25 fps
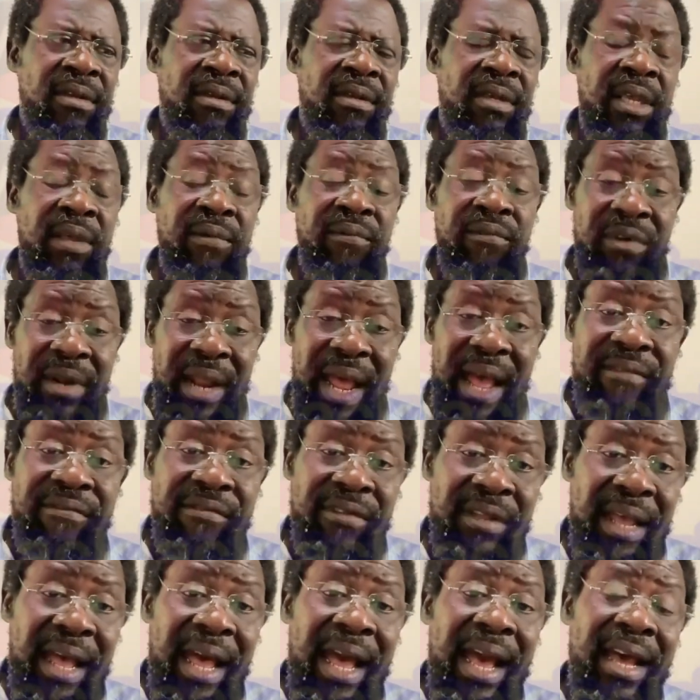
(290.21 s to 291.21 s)
even
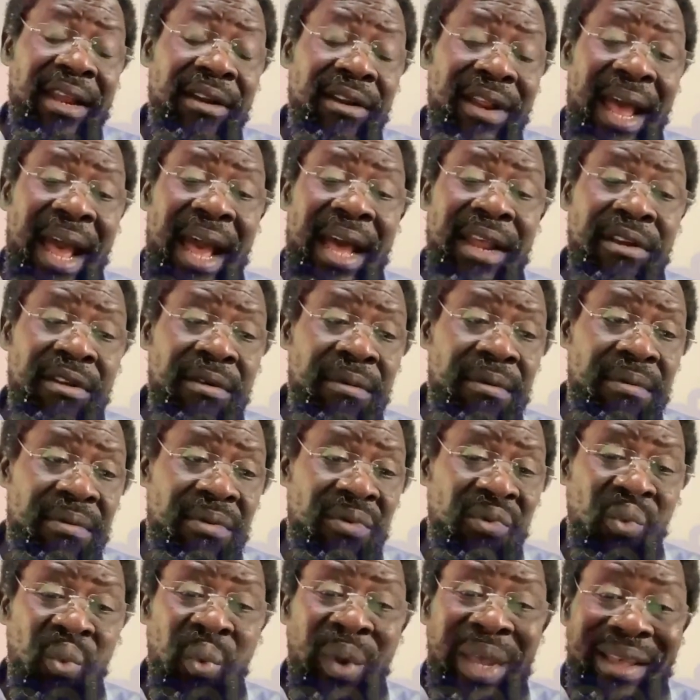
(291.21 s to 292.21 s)
after I had had
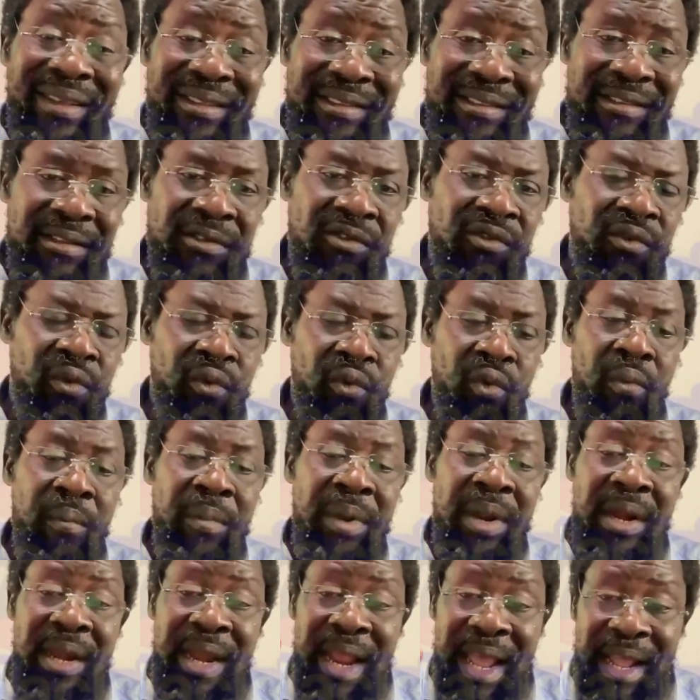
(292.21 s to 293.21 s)
weeks to
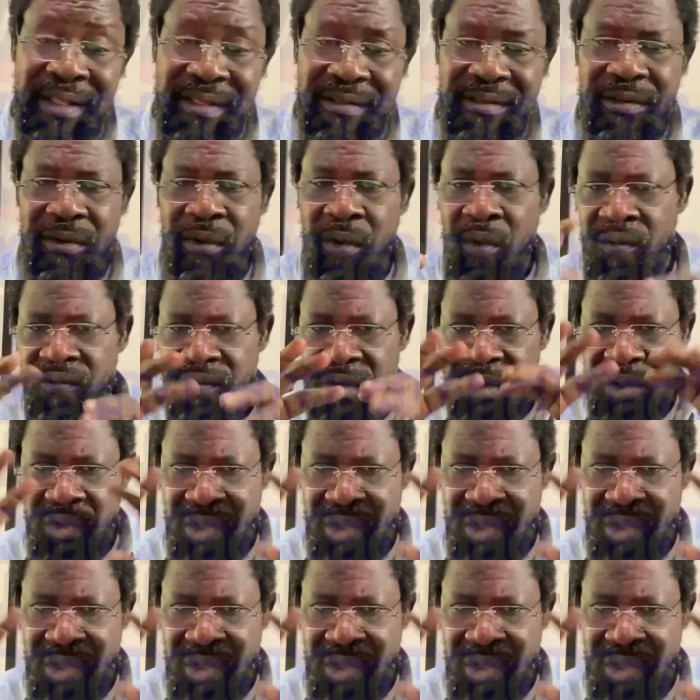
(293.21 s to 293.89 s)
ruminate over